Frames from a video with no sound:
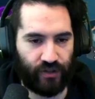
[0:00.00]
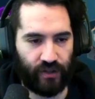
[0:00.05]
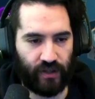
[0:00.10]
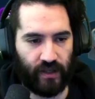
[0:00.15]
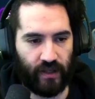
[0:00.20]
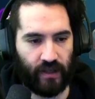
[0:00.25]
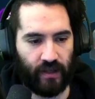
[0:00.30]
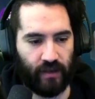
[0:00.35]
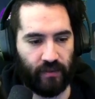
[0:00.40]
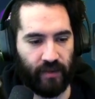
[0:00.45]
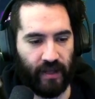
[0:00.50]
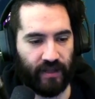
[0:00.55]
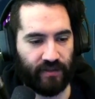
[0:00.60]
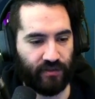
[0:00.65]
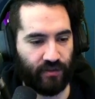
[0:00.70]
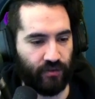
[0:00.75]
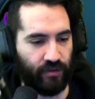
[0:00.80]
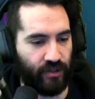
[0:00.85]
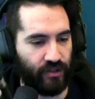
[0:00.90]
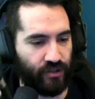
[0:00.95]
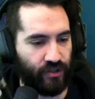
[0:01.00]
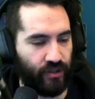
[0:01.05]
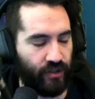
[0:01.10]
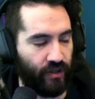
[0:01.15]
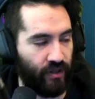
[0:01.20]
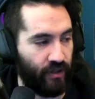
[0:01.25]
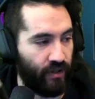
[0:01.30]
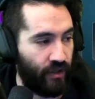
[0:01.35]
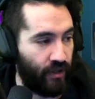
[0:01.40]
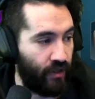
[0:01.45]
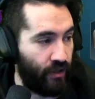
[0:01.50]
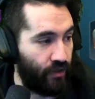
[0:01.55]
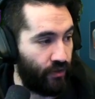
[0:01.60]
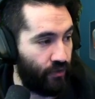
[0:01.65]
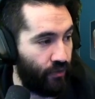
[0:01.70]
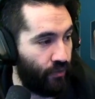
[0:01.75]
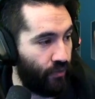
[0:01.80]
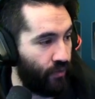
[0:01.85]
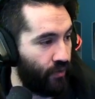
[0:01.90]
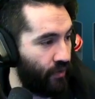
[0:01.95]
escalation,
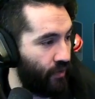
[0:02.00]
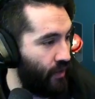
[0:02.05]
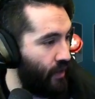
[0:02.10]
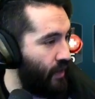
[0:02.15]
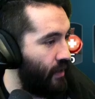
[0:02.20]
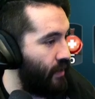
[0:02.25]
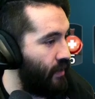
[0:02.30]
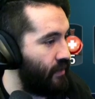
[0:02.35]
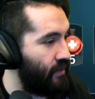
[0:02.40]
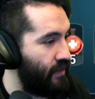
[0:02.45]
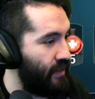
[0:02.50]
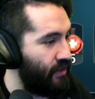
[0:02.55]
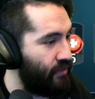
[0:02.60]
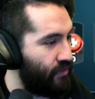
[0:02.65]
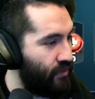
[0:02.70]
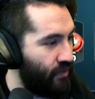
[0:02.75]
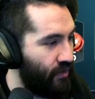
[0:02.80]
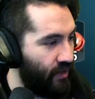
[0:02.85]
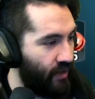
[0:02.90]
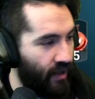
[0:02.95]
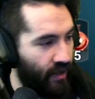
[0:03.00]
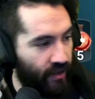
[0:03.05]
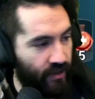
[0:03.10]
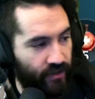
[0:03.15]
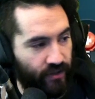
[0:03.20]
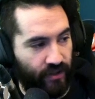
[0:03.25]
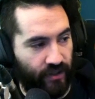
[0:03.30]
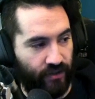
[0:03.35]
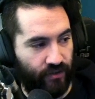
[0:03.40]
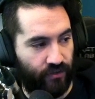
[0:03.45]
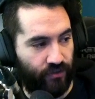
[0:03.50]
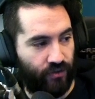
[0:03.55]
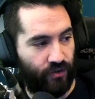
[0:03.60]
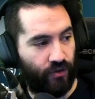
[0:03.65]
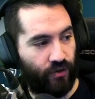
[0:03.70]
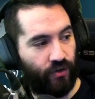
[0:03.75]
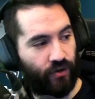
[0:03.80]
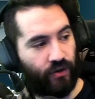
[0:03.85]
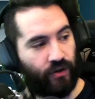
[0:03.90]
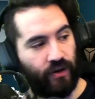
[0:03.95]
your lantern, I need to
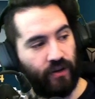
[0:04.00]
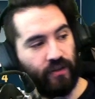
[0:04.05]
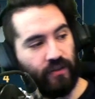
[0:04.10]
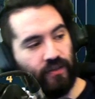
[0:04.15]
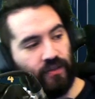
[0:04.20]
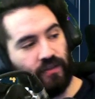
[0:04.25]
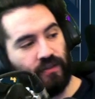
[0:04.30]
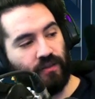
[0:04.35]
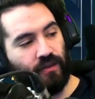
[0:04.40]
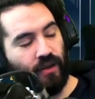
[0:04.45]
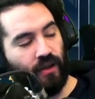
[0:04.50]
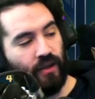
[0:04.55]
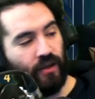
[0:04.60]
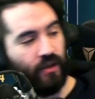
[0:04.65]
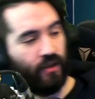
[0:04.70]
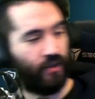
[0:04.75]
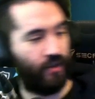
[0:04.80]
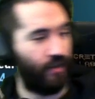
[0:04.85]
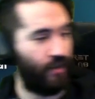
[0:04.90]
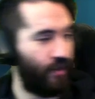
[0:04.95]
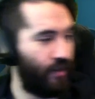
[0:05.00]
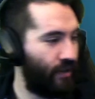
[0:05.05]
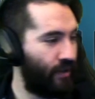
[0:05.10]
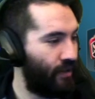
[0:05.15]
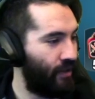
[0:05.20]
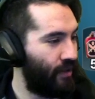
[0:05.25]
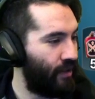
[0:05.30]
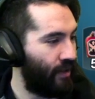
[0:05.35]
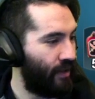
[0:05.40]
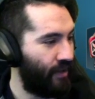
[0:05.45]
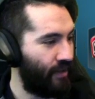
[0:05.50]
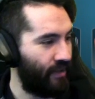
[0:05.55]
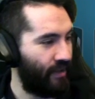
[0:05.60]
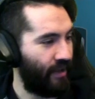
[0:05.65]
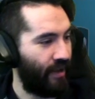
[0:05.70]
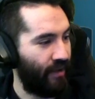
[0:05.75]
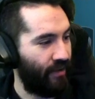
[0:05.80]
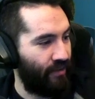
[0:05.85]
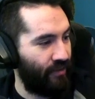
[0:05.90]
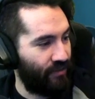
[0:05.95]
turn
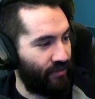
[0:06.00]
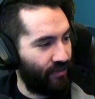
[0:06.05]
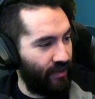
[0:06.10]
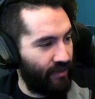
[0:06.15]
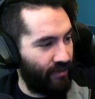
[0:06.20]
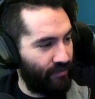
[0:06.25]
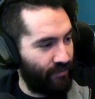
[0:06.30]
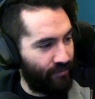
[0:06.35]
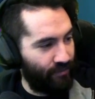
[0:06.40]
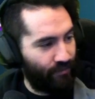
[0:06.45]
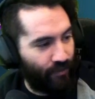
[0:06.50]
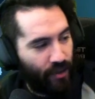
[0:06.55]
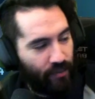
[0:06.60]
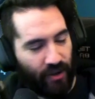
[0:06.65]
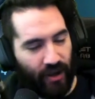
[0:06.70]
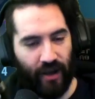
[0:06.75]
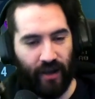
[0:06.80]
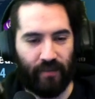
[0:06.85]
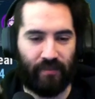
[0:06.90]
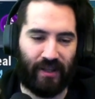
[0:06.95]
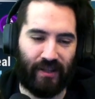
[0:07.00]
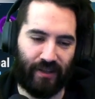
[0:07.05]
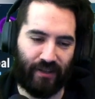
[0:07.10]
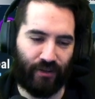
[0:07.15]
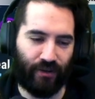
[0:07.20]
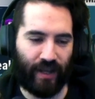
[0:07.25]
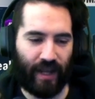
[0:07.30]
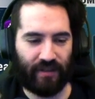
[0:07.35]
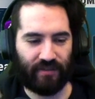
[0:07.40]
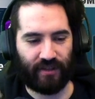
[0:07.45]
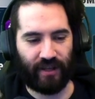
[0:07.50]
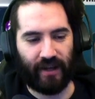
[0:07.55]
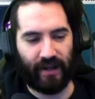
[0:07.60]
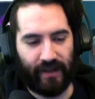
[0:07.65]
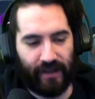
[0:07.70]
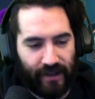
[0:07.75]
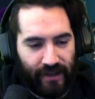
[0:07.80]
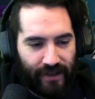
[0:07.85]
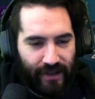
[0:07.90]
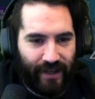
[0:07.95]
yeah, it's like right behind me. You guys get
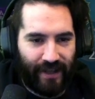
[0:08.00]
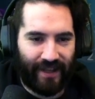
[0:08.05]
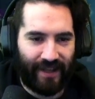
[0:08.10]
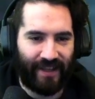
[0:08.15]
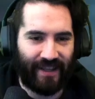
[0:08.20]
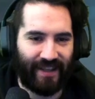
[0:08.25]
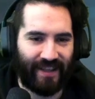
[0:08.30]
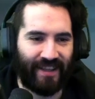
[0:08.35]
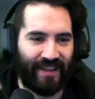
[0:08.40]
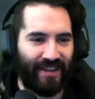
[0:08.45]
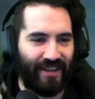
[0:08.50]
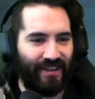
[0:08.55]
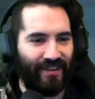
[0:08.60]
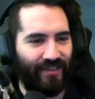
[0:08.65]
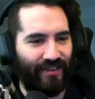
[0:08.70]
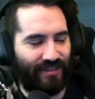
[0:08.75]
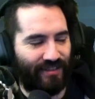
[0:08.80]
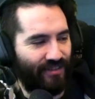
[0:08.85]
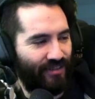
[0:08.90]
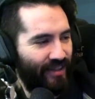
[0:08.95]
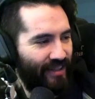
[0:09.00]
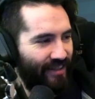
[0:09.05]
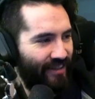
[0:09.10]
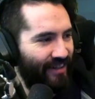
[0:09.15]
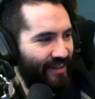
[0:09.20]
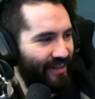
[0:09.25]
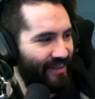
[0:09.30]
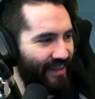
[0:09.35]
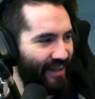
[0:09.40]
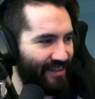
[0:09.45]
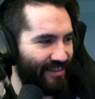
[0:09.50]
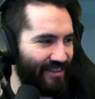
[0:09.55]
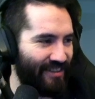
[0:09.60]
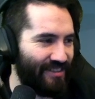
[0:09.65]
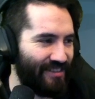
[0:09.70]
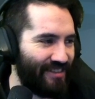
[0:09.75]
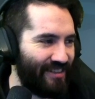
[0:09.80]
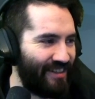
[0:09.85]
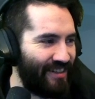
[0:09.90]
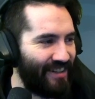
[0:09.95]
it. Let's click on it, that's
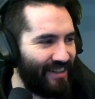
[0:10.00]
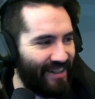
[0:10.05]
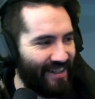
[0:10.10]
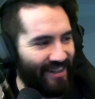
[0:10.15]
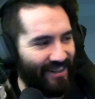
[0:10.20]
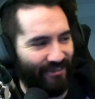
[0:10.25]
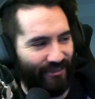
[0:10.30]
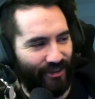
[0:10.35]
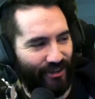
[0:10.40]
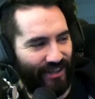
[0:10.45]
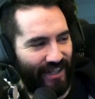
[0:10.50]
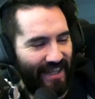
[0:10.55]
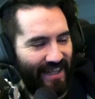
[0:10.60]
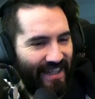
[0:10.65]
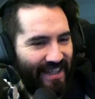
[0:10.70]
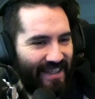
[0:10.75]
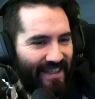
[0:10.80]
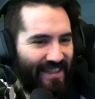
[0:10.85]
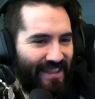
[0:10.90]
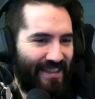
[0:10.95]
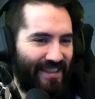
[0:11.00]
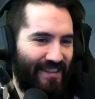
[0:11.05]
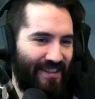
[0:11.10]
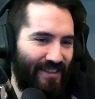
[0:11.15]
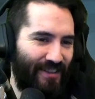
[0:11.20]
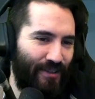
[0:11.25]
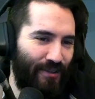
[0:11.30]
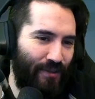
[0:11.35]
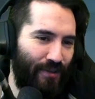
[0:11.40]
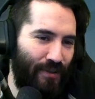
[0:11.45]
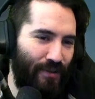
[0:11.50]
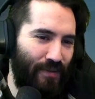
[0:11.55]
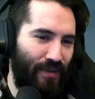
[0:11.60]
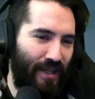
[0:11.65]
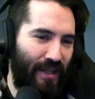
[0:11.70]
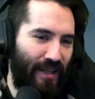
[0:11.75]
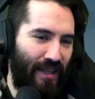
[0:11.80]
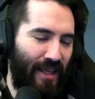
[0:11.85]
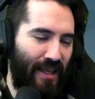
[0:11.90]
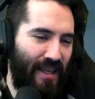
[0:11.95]
easier. We'll
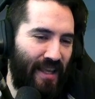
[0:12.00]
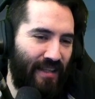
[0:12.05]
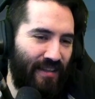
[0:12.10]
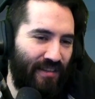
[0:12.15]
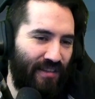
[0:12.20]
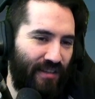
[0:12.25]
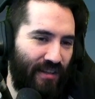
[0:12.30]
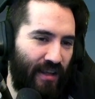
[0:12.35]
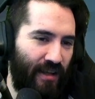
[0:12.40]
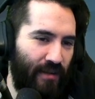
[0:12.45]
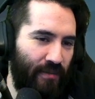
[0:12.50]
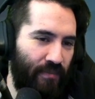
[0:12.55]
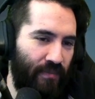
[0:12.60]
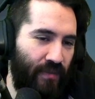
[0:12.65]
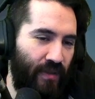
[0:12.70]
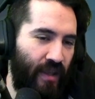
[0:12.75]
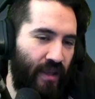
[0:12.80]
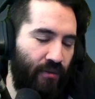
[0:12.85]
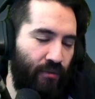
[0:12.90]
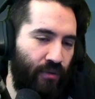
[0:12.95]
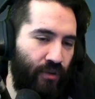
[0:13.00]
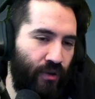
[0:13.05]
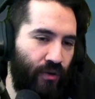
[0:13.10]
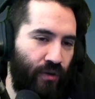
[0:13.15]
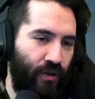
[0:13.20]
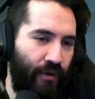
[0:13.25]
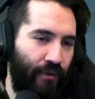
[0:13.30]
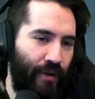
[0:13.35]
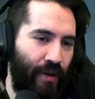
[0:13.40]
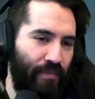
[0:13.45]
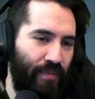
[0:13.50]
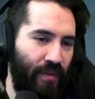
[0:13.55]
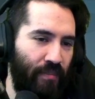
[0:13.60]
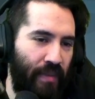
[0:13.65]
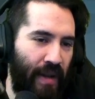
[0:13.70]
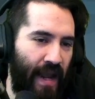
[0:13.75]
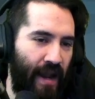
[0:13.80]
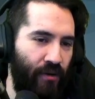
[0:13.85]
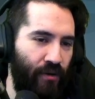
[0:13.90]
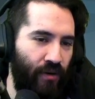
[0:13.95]
you'll go up in
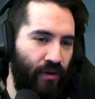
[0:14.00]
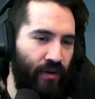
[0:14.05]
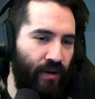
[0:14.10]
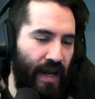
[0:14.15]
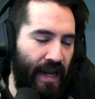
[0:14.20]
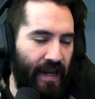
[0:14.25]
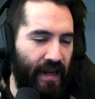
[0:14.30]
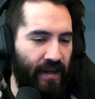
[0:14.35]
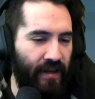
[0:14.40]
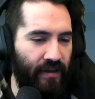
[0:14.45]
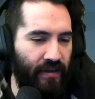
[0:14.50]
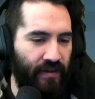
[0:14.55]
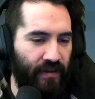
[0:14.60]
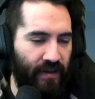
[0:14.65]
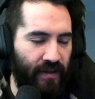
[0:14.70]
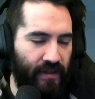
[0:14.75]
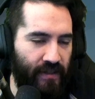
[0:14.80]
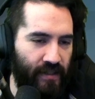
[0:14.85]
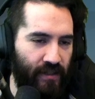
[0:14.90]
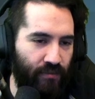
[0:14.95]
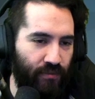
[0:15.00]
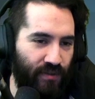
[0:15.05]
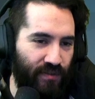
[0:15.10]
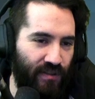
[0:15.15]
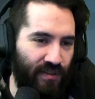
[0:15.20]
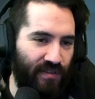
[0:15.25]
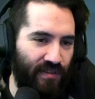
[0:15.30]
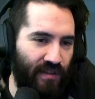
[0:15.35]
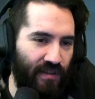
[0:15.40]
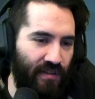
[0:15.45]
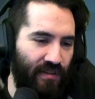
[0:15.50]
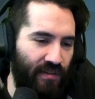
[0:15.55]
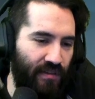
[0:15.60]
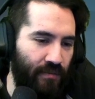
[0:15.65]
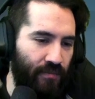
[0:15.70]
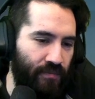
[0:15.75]
power and resistance